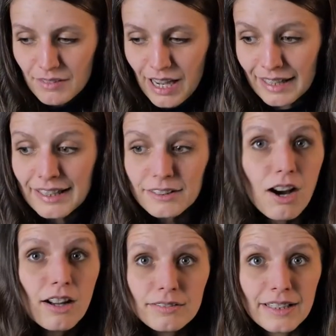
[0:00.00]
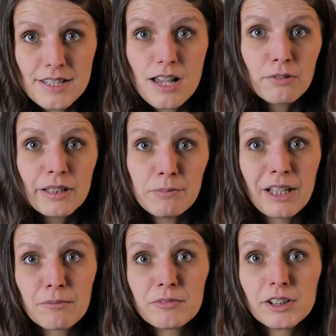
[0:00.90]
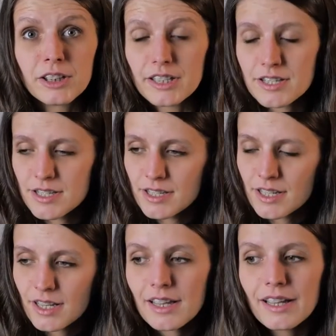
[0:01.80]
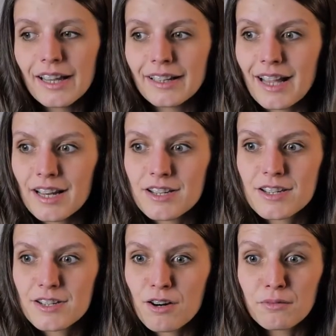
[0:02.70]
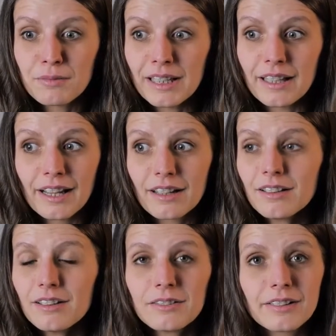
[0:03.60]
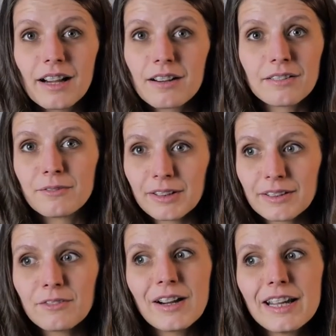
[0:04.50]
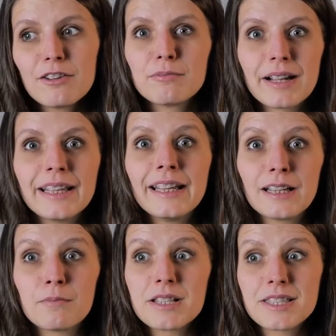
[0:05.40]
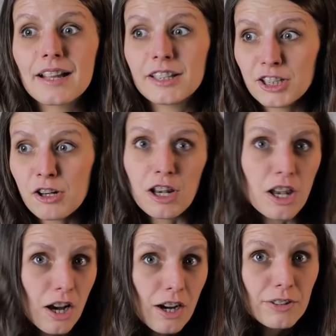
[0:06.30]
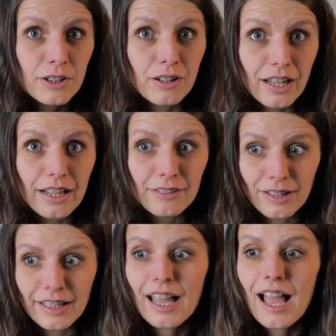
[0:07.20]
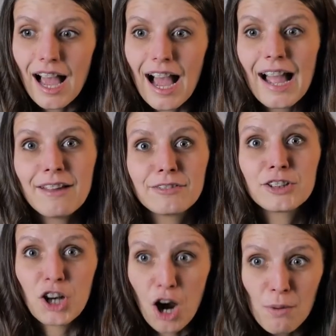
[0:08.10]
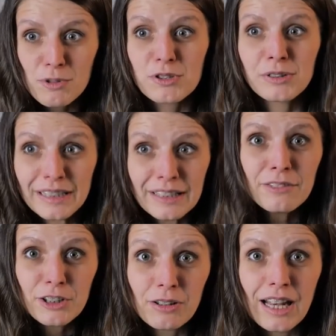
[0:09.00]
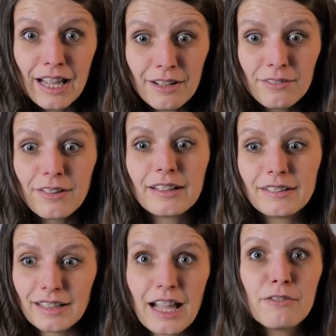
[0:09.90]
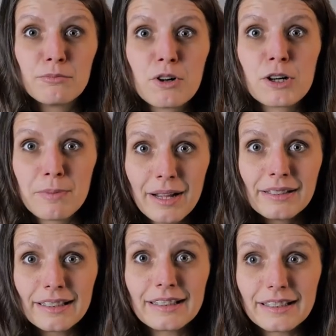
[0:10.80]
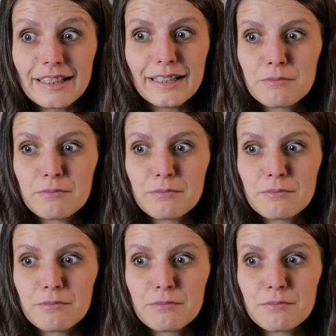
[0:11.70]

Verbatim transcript: And I thought that's how kingdom works. And God just showed me like, oh, now the way of my kingdom is that you love your life. Like I've come to give you life and life more abundantly.